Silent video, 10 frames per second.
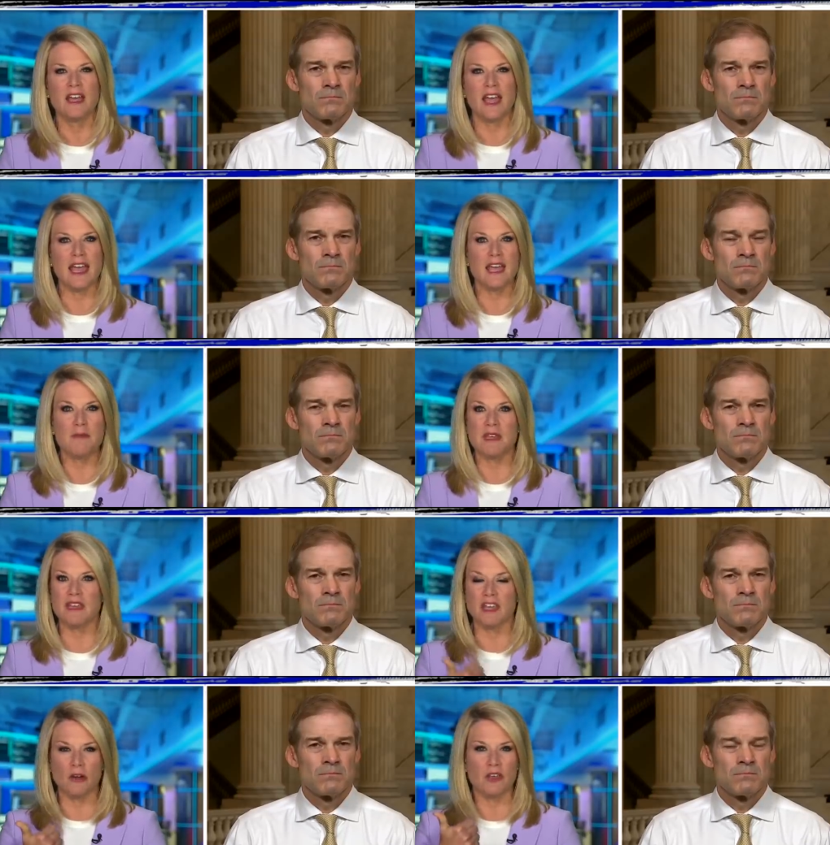Speaker 1: A,
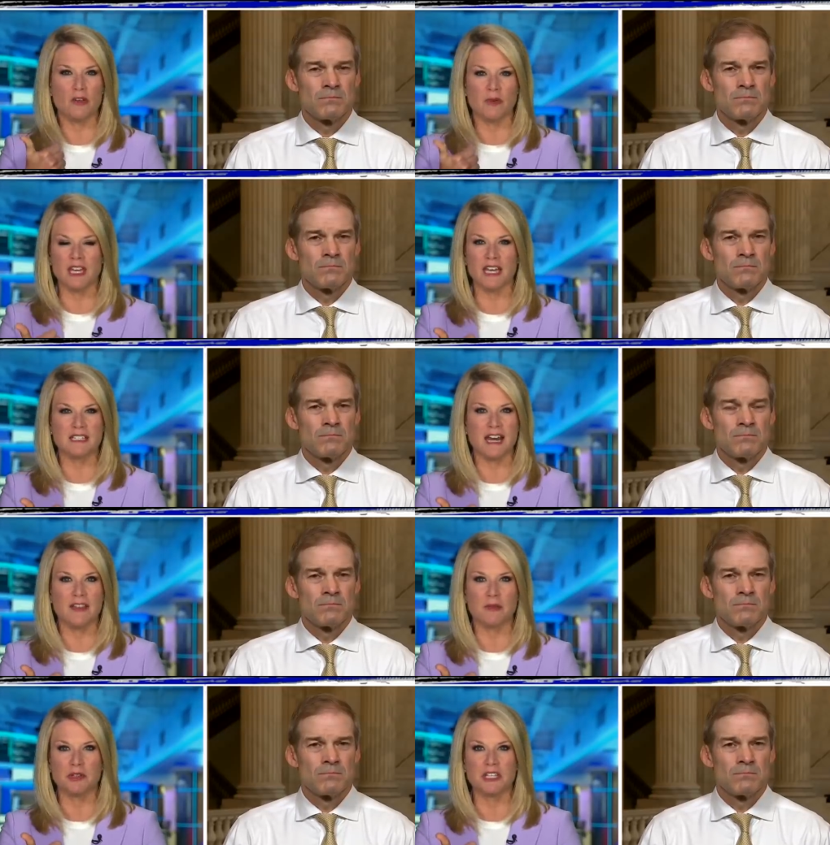be, you know, either be kicked out
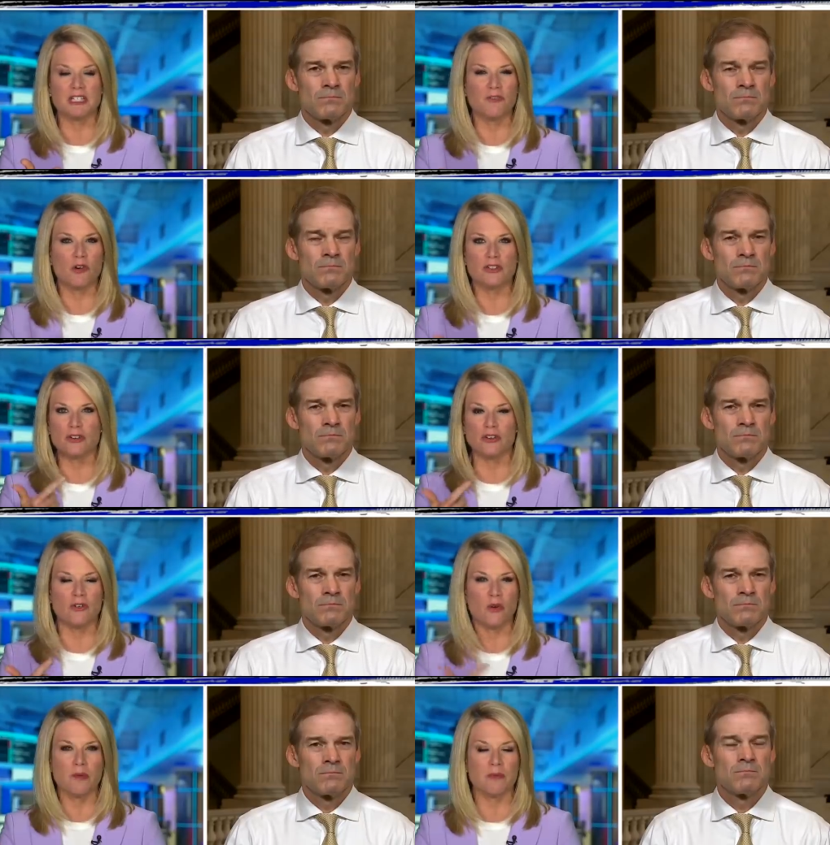of the police force
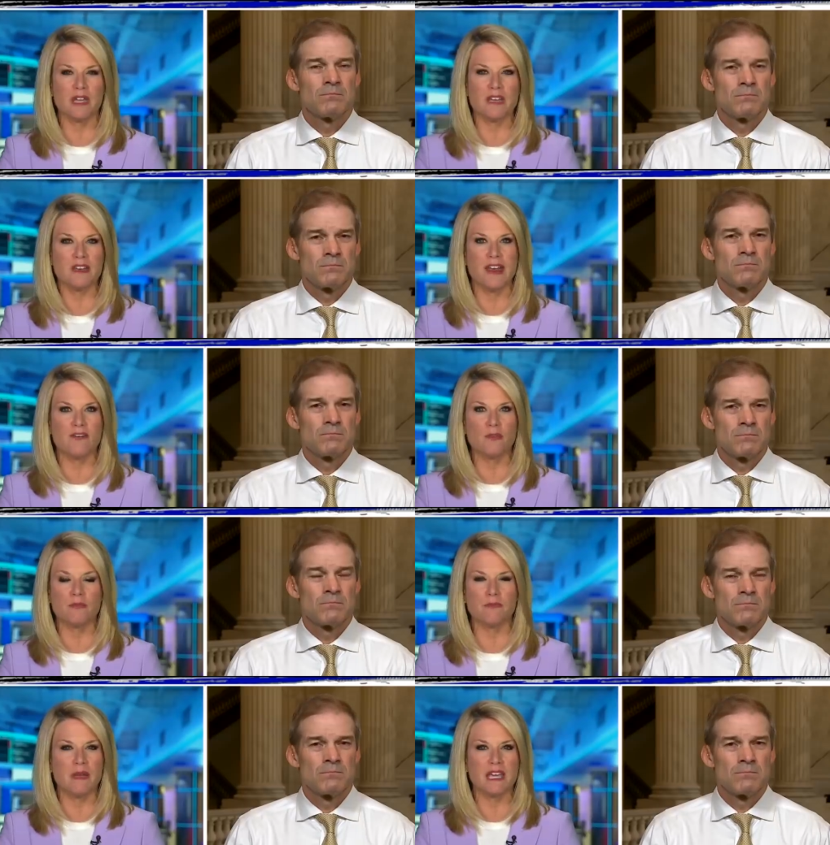or, or B,
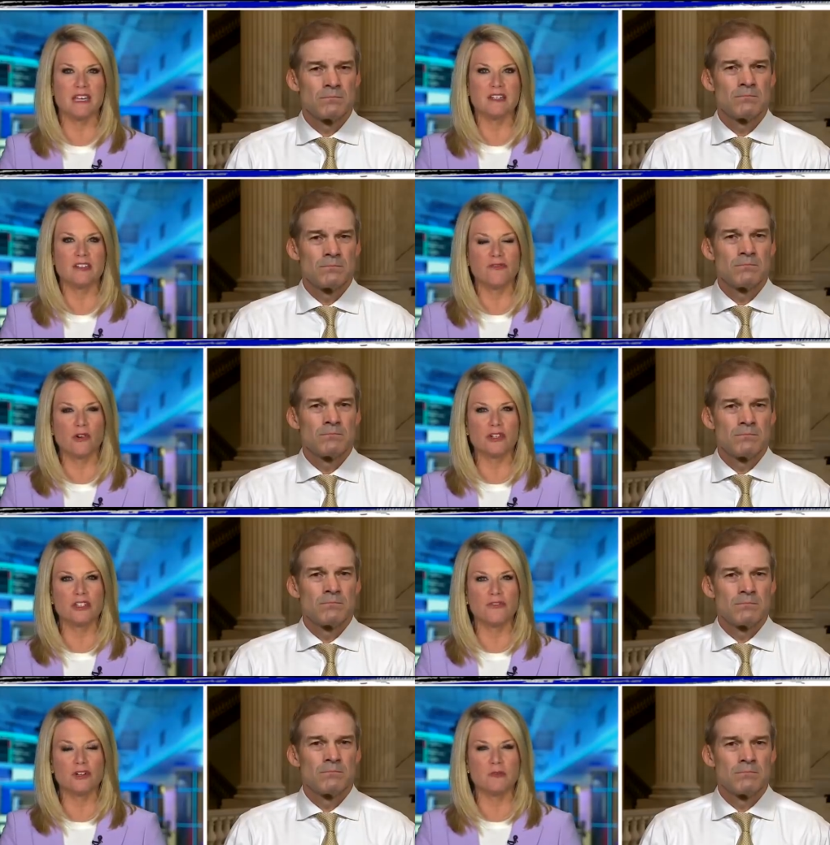never make it into the force
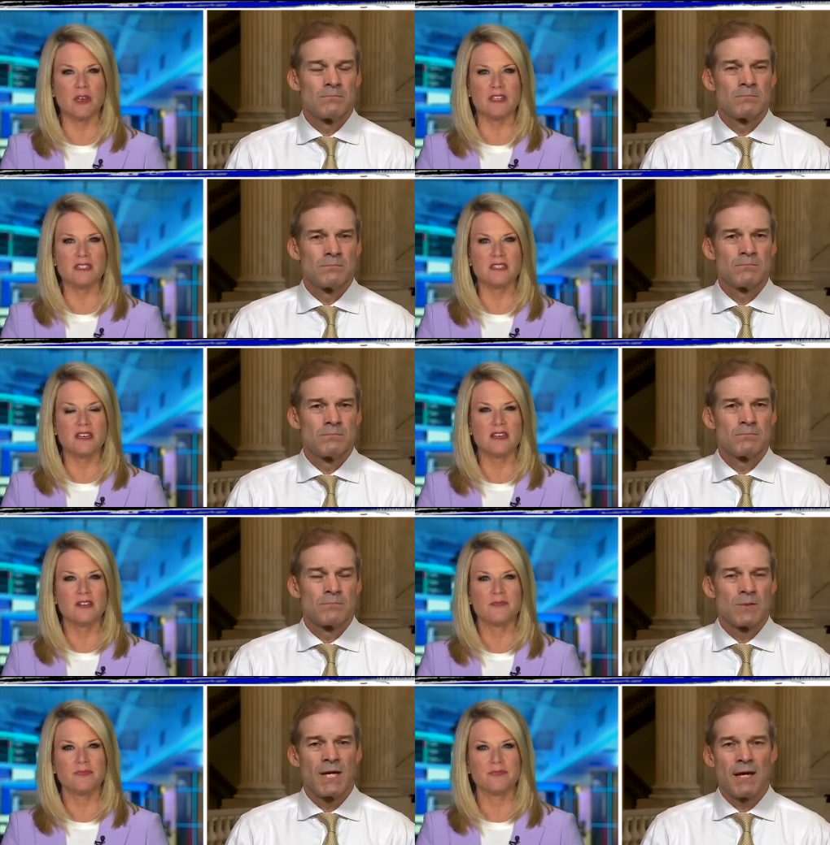in the first place.
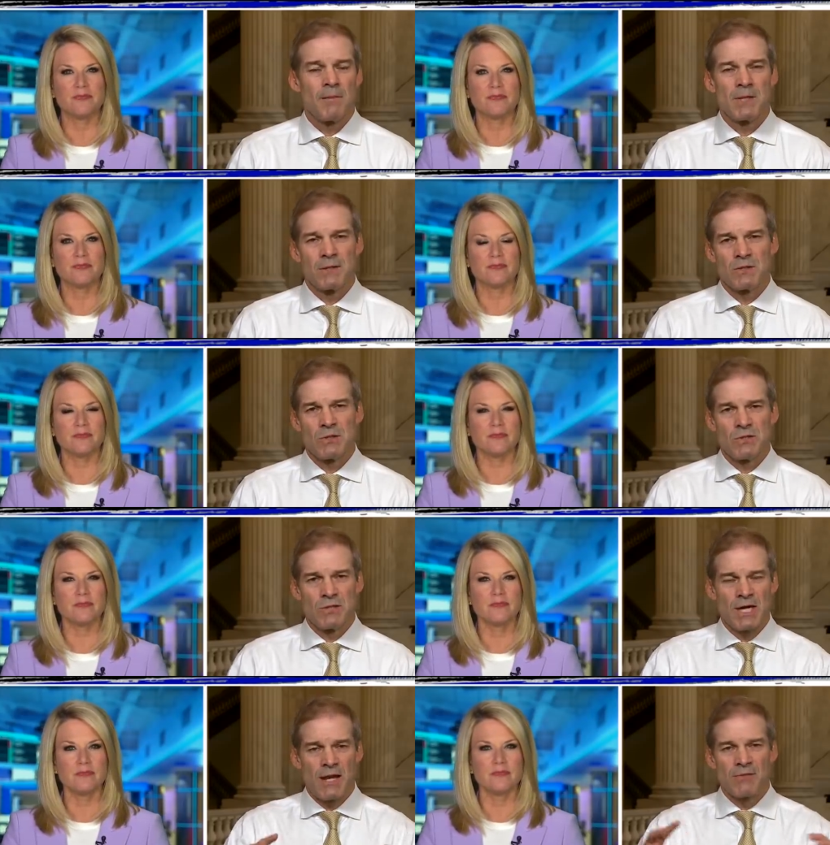
Speaker 2: Yeah, I mean, you,
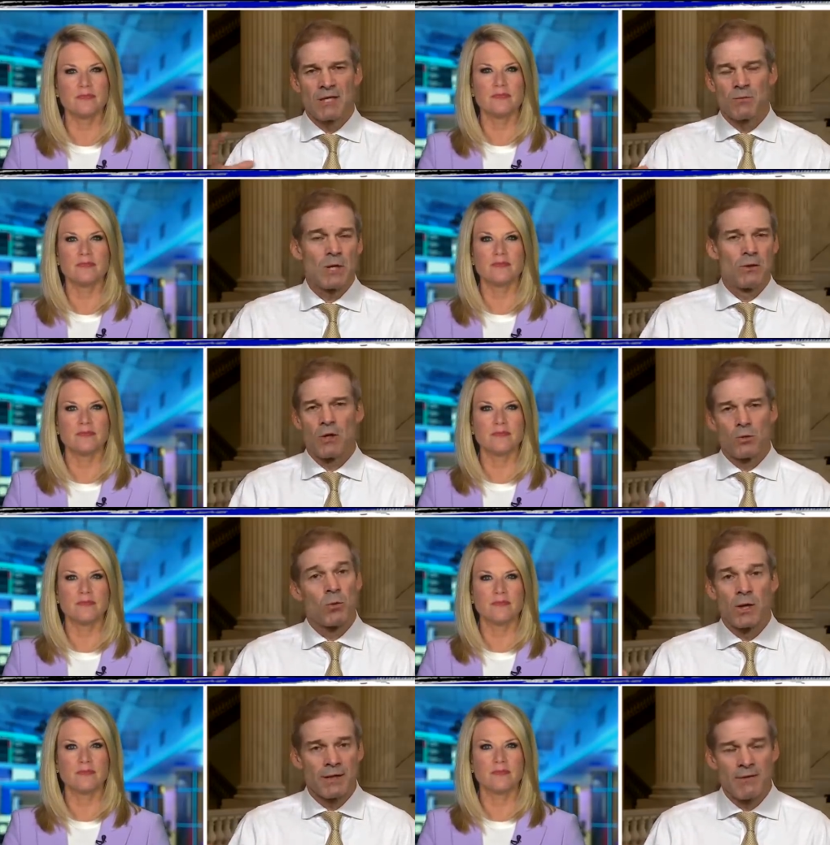you got to think, and look, we're
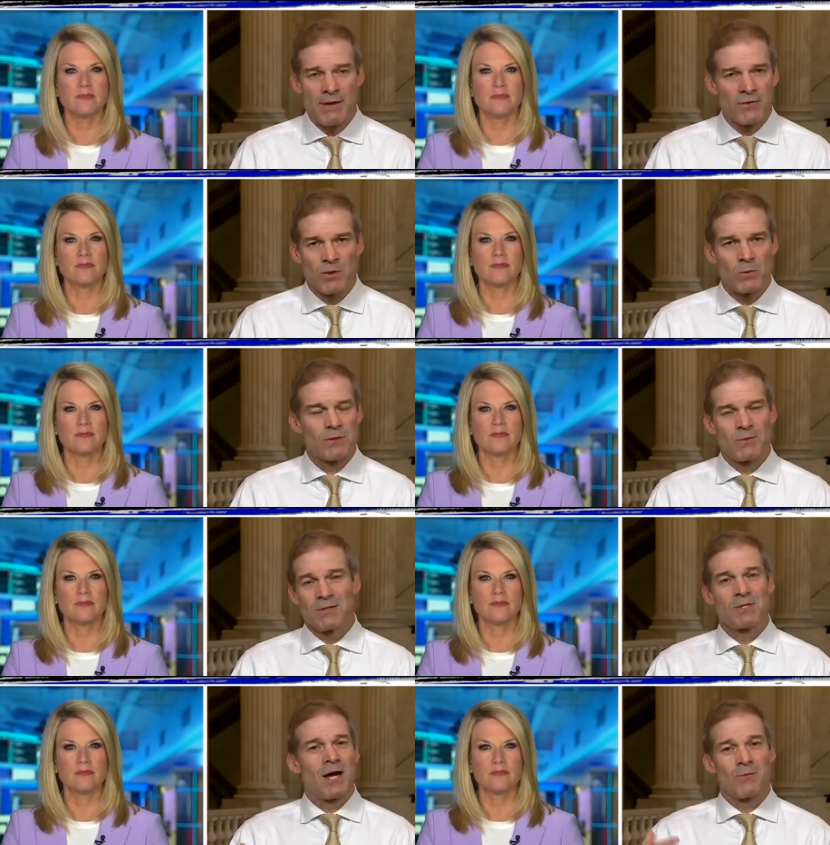working with everyone. We're,
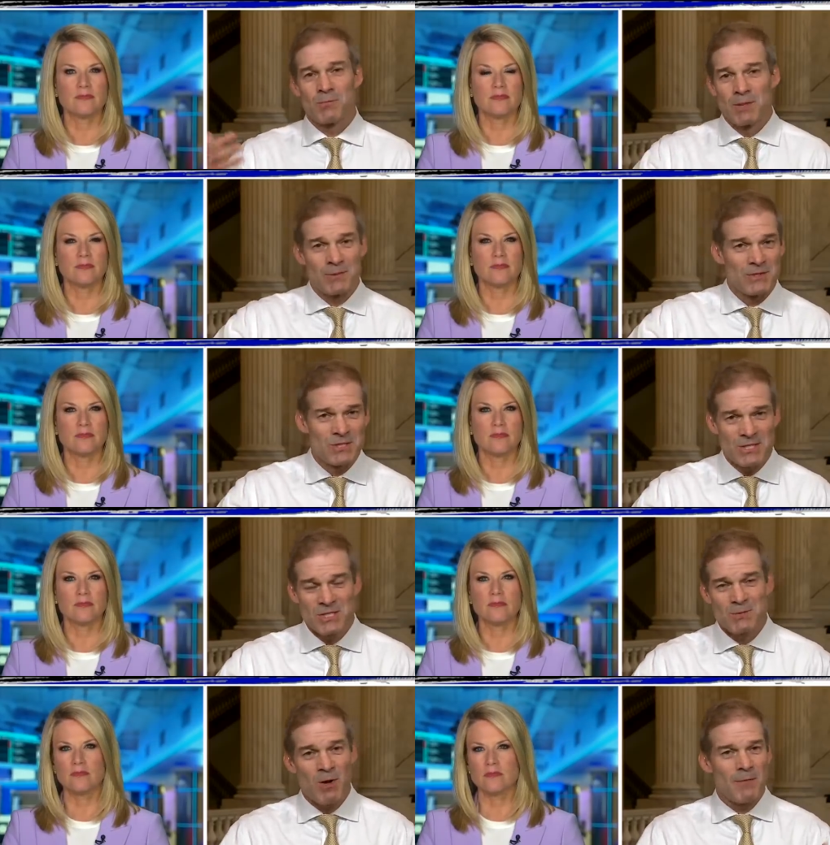we're talking with people in the
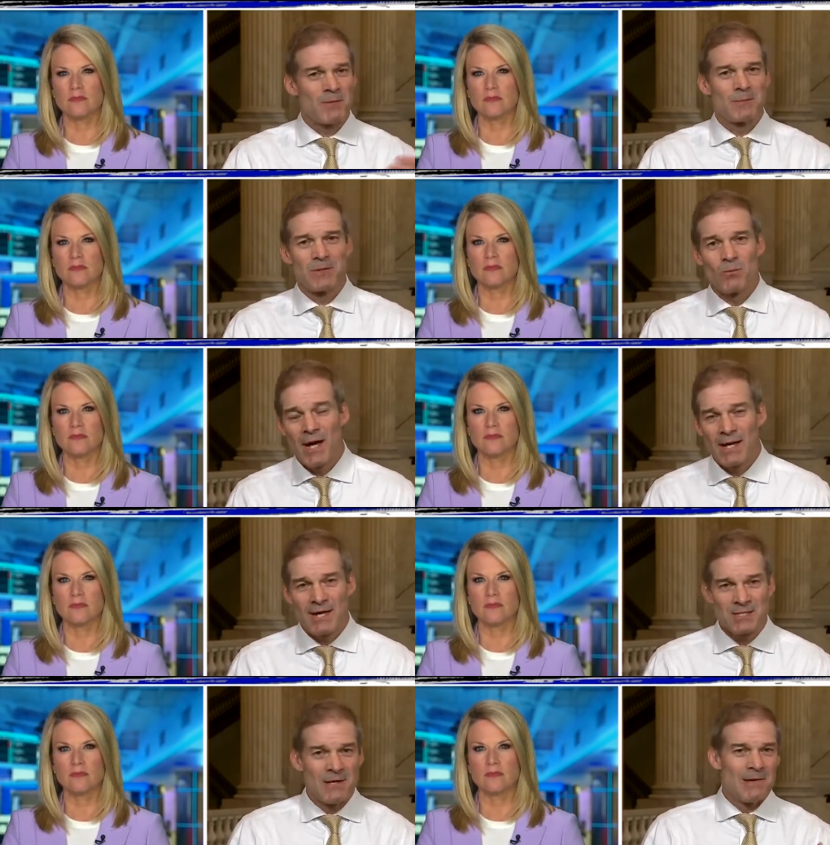Justice Department, people in the White
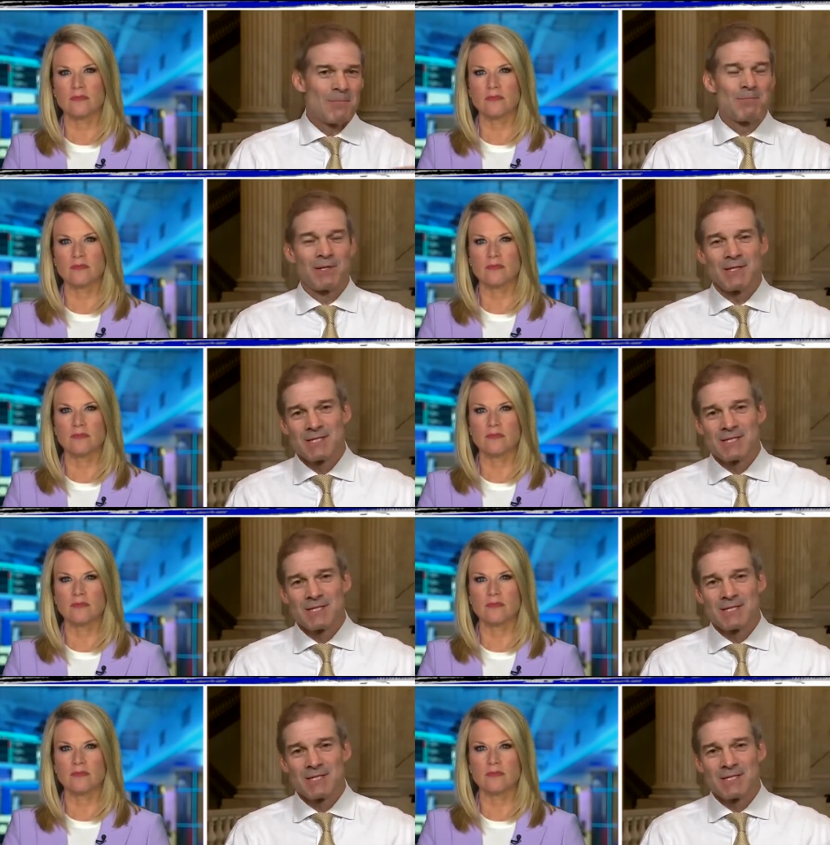House, people in the